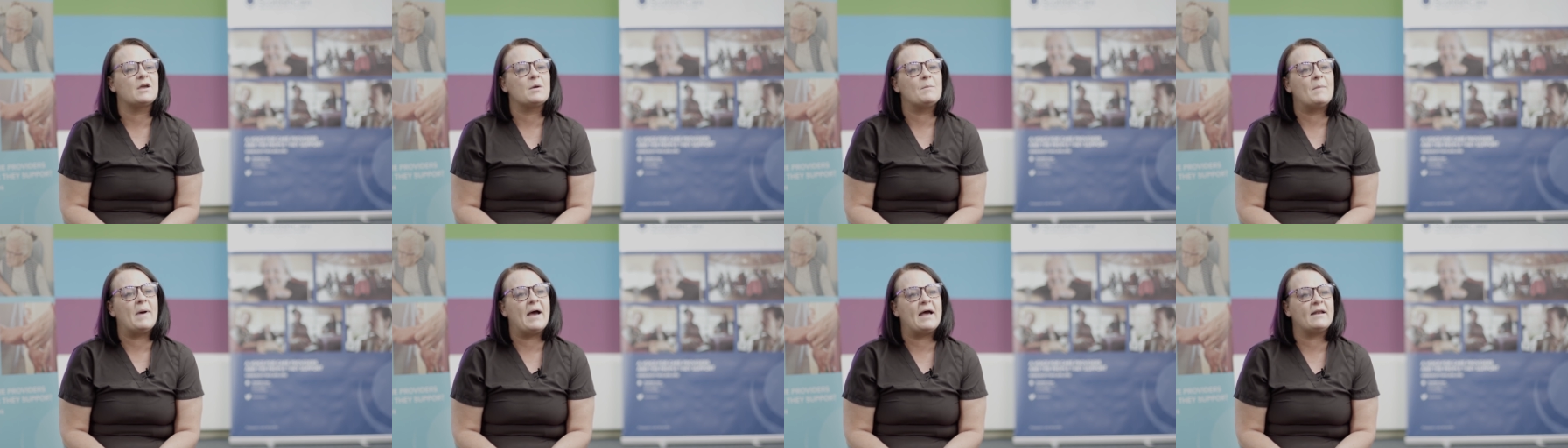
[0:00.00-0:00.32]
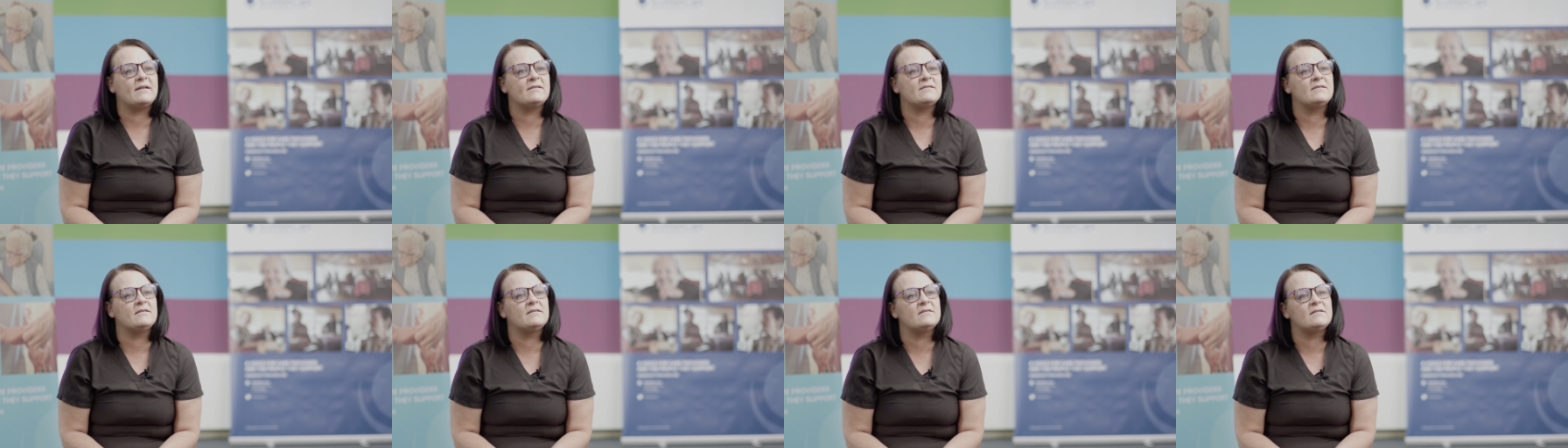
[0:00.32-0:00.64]

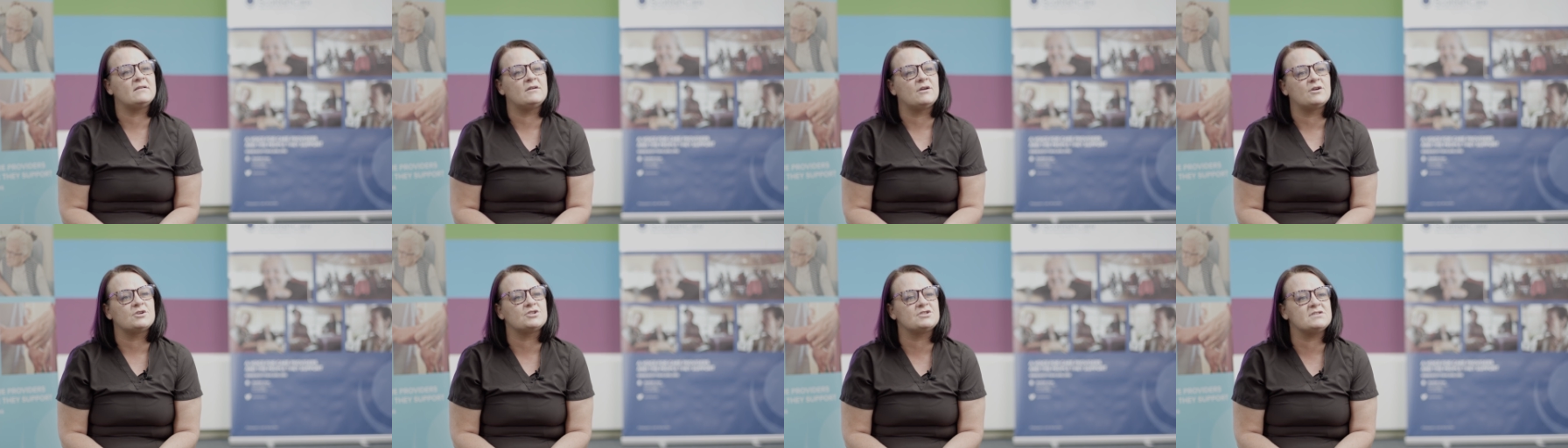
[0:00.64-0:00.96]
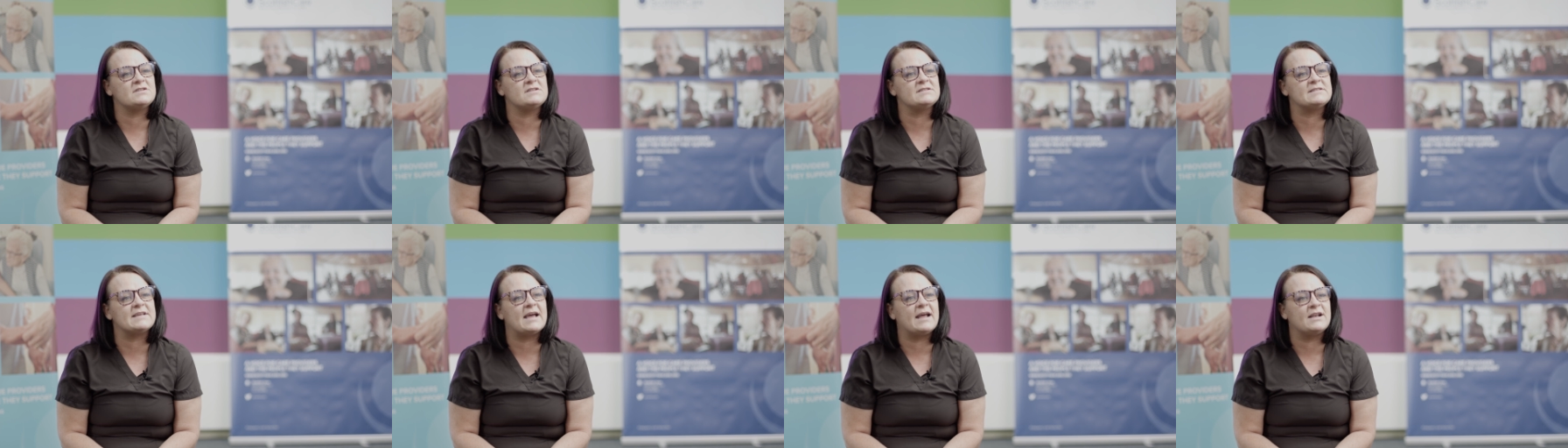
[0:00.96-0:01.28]
comparison to
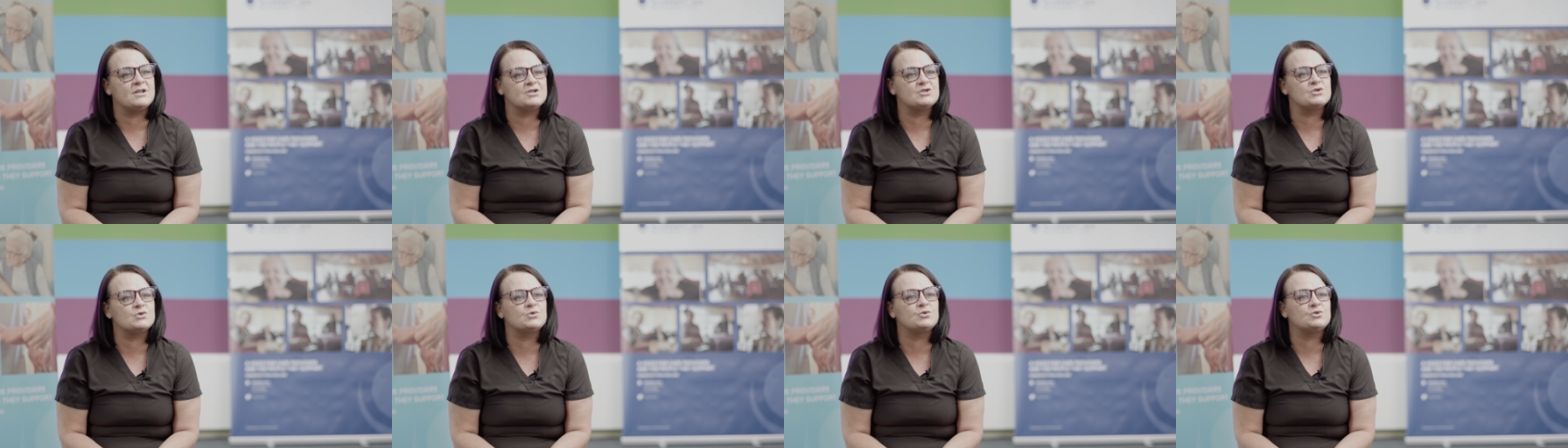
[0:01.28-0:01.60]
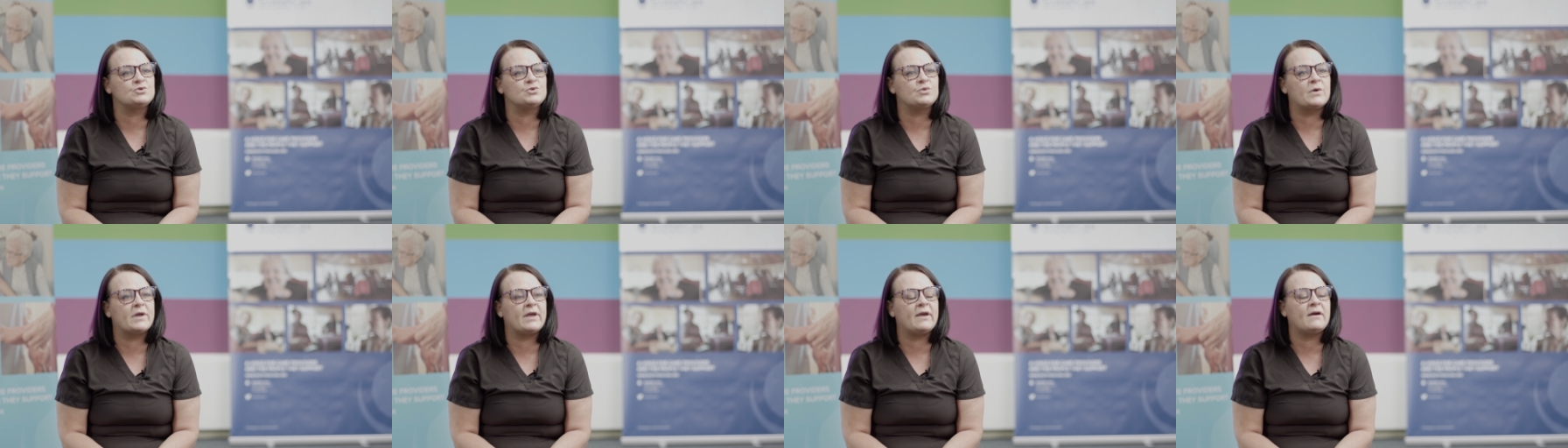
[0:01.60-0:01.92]
nurses in
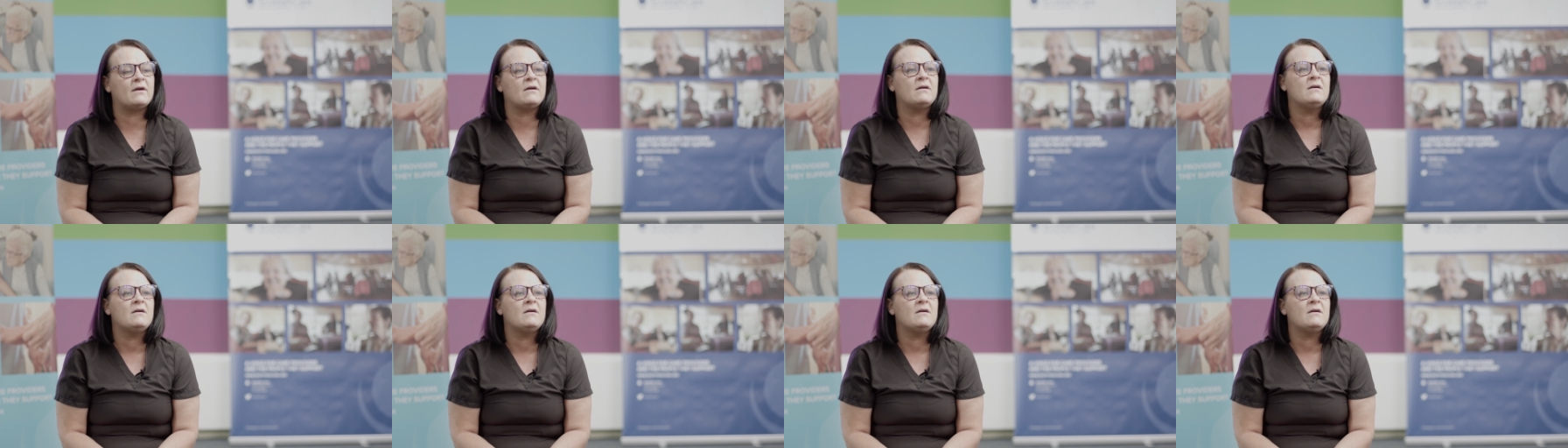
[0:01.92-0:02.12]
social care.